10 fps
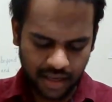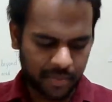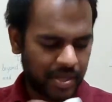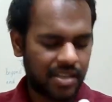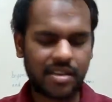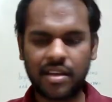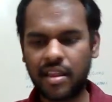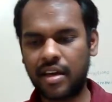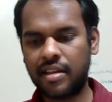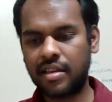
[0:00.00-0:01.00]
comment
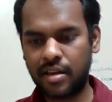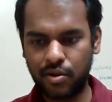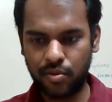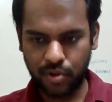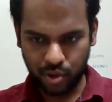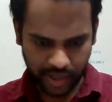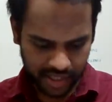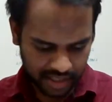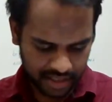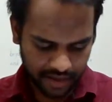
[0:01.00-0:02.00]
that there are no more
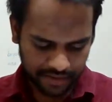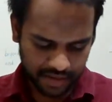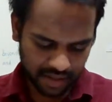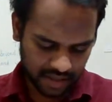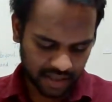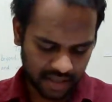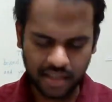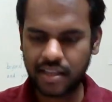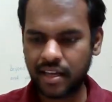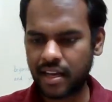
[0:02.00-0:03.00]
questions left.
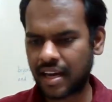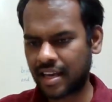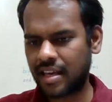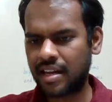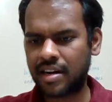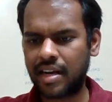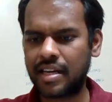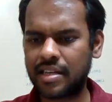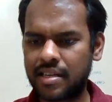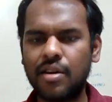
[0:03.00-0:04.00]
Till then, I can
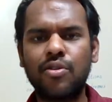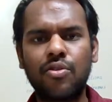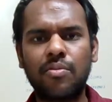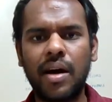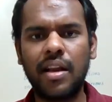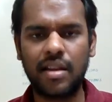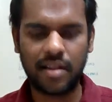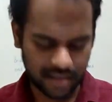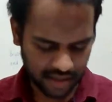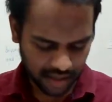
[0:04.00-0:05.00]
write rumal.
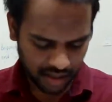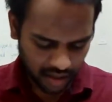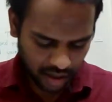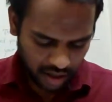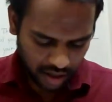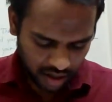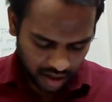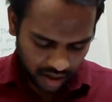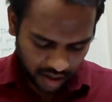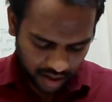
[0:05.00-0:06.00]

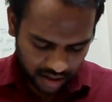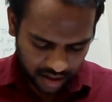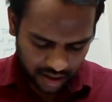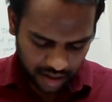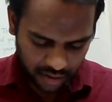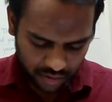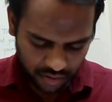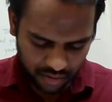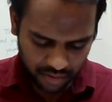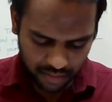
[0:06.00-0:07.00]

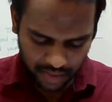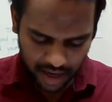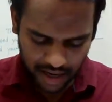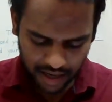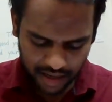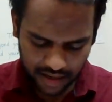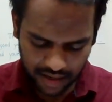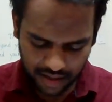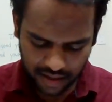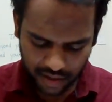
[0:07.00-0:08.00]
Rumal,
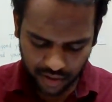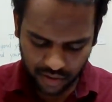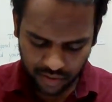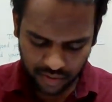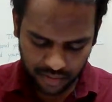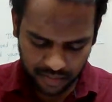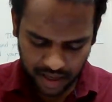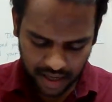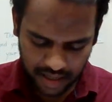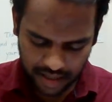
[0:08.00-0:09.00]

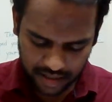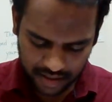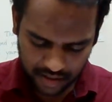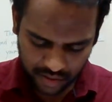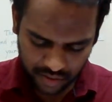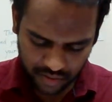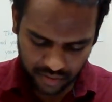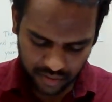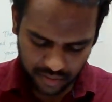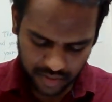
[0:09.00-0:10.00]
rumal,
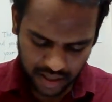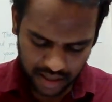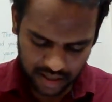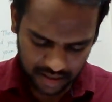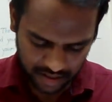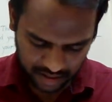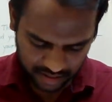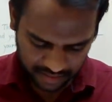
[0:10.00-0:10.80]
rumal.